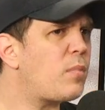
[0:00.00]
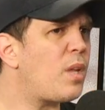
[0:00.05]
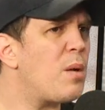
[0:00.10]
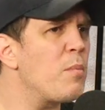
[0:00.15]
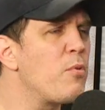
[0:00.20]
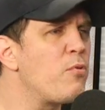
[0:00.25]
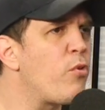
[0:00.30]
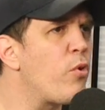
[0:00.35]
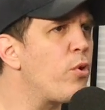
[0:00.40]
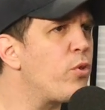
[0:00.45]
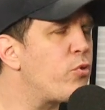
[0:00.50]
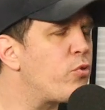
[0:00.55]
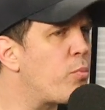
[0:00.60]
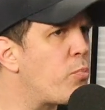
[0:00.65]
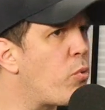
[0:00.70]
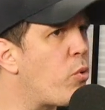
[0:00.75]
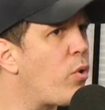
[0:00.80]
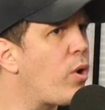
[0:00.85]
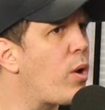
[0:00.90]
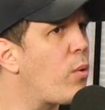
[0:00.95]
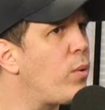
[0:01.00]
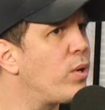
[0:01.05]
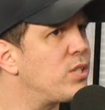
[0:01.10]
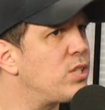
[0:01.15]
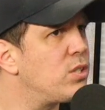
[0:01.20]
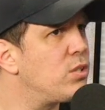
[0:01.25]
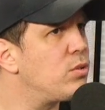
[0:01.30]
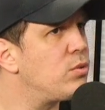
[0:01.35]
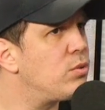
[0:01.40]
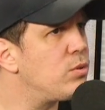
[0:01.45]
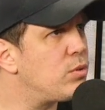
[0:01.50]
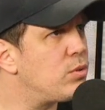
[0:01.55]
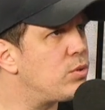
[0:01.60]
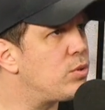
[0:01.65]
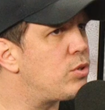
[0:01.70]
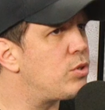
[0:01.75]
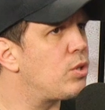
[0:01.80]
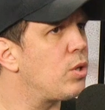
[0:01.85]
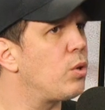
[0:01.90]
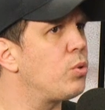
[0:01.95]
Before this report, I wasn't
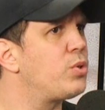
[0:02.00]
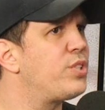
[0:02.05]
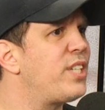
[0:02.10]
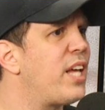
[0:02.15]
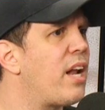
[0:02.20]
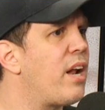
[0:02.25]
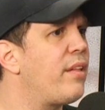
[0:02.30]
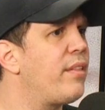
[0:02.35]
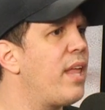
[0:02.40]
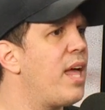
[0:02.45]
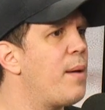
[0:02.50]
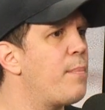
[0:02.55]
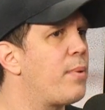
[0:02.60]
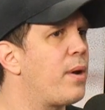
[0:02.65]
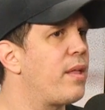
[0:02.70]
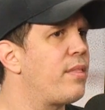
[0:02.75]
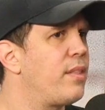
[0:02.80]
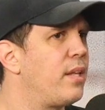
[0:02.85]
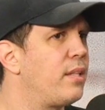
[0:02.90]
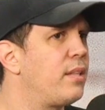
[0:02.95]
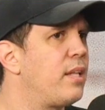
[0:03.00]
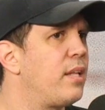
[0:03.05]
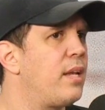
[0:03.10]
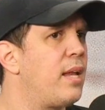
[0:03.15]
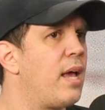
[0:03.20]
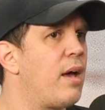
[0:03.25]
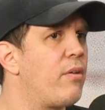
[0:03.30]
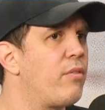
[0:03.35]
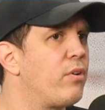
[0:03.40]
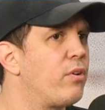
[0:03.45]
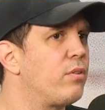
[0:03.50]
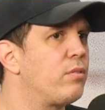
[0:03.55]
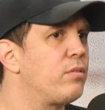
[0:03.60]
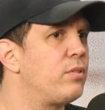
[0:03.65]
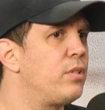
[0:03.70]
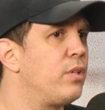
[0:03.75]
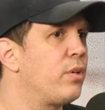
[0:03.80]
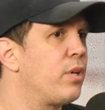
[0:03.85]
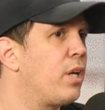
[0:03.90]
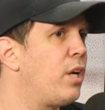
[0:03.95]
so set on that, but I think that now they're
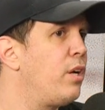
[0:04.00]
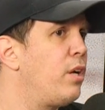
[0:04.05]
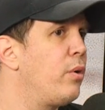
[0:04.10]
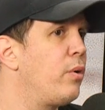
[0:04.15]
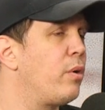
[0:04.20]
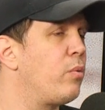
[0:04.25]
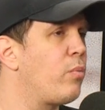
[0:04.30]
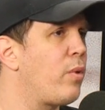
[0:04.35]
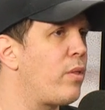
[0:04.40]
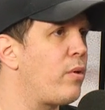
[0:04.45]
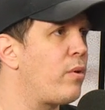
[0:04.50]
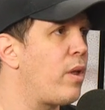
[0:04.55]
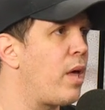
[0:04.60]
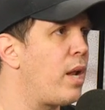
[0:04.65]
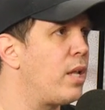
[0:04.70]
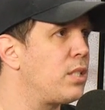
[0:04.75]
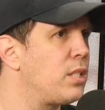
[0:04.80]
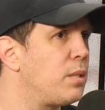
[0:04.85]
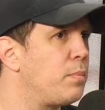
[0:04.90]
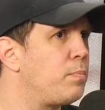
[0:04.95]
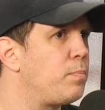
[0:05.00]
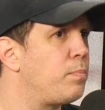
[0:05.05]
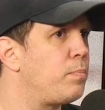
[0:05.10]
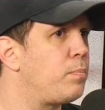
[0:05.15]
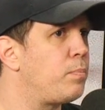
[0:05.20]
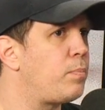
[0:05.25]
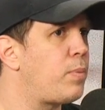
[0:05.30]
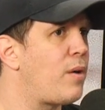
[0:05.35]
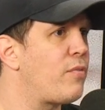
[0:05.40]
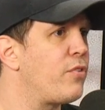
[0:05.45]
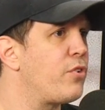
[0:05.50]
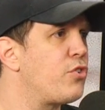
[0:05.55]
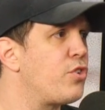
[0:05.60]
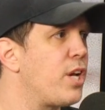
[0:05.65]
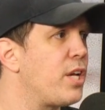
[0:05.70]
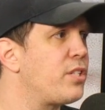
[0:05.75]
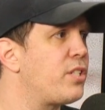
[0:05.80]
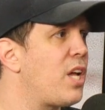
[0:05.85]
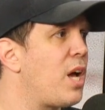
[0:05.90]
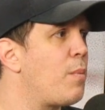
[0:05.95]
going to do it. And whether or not it's a puff your
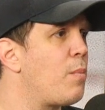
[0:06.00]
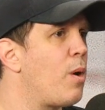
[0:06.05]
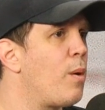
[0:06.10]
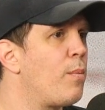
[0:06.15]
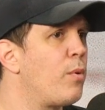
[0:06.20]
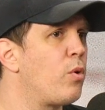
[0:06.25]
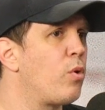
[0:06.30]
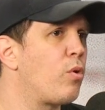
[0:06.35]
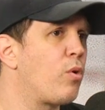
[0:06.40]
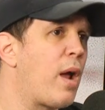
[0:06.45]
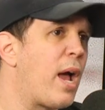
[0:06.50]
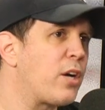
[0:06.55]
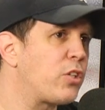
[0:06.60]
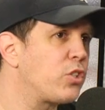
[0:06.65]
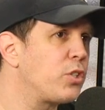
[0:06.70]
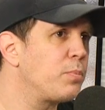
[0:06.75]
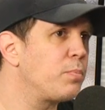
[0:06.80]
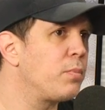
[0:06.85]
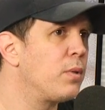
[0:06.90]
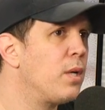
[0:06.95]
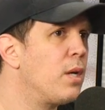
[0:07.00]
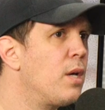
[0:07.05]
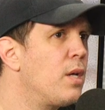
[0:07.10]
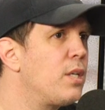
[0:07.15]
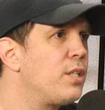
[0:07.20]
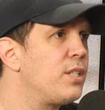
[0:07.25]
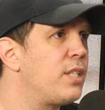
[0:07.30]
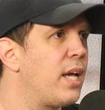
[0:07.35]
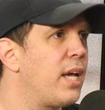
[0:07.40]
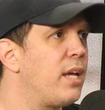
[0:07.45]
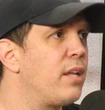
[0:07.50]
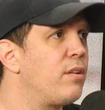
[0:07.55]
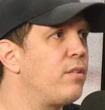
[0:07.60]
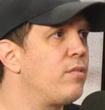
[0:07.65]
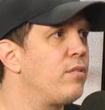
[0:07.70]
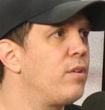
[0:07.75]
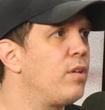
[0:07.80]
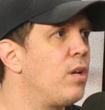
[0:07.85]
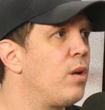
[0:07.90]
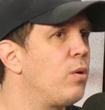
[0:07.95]
chest out moment or actually
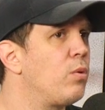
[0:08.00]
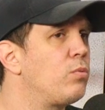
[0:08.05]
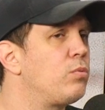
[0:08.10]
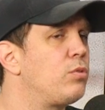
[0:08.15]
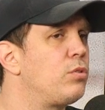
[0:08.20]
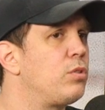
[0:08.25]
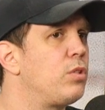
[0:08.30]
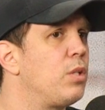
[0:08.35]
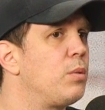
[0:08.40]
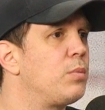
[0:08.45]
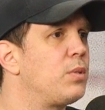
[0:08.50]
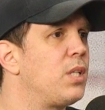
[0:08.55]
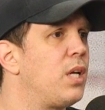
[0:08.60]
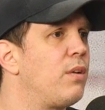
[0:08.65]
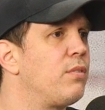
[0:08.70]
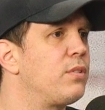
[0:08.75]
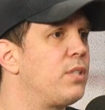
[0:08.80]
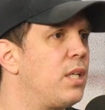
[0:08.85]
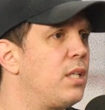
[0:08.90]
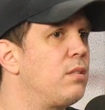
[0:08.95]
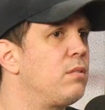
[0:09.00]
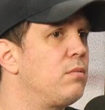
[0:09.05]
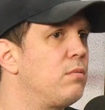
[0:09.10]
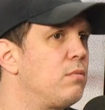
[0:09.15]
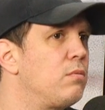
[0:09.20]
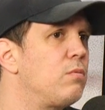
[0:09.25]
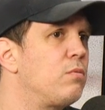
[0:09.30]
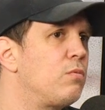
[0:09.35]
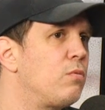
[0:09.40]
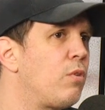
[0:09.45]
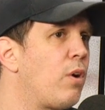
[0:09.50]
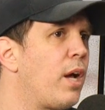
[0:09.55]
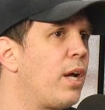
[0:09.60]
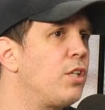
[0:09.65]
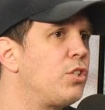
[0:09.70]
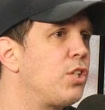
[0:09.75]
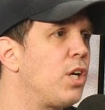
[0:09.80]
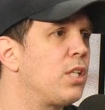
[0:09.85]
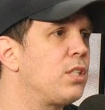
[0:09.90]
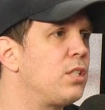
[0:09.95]
saying, you know, to themselves that
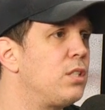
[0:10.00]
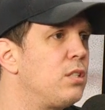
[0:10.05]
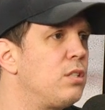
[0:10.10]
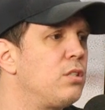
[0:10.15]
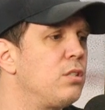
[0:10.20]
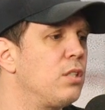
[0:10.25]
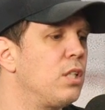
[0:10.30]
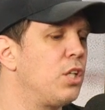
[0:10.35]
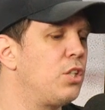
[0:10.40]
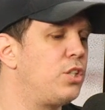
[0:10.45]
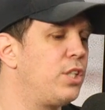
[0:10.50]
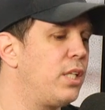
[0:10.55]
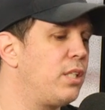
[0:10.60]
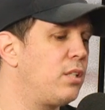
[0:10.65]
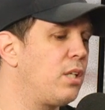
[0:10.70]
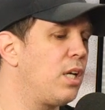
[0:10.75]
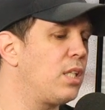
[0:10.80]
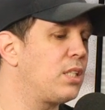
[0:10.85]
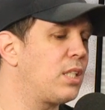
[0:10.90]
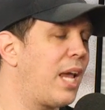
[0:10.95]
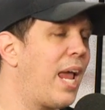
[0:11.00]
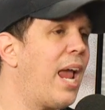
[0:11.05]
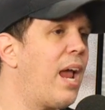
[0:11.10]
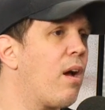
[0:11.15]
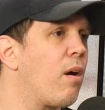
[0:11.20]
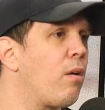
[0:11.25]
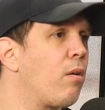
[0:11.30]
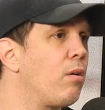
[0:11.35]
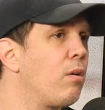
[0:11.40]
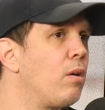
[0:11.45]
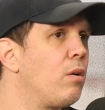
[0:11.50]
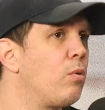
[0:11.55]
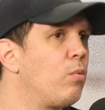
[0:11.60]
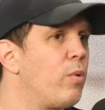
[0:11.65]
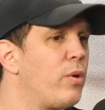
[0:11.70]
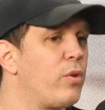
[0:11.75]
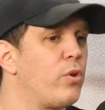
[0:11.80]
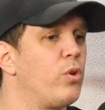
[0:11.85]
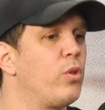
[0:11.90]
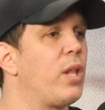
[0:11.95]
Rian Johnson legit does care,
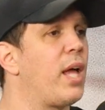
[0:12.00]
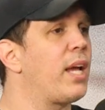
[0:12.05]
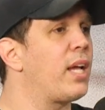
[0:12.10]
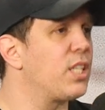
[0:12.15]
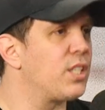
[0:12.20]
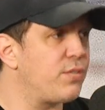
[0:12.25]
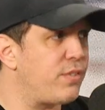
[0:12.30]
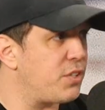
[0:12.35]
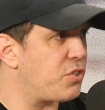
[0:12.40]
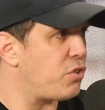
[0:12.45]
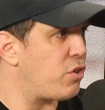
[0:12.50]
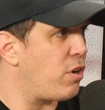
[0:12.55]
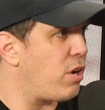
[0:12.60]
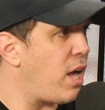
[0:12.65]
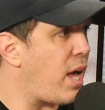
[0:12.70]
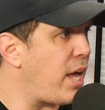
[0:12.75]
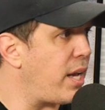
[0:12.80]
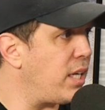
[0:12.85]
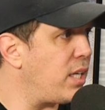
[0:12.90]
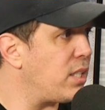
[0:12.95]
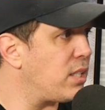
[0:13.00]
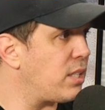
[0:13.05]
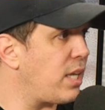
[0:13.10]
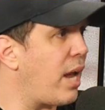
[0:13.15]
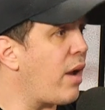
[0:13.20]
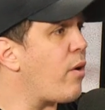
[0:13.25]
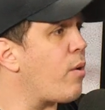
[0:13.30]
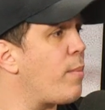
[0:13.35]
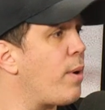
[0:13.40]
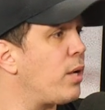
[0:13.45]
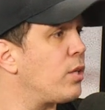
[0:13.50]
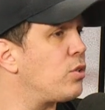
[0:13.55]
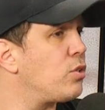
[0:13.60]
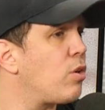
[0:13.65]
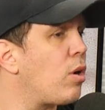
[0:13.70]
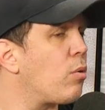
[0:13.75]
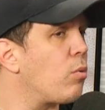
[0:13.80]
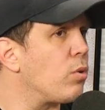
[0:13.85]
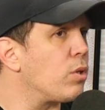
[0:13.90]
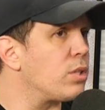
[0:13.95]
whether you like his vision or not, he does care about
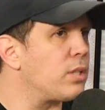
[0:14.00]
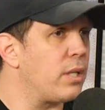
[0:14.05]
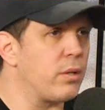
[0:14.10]
Star Wars.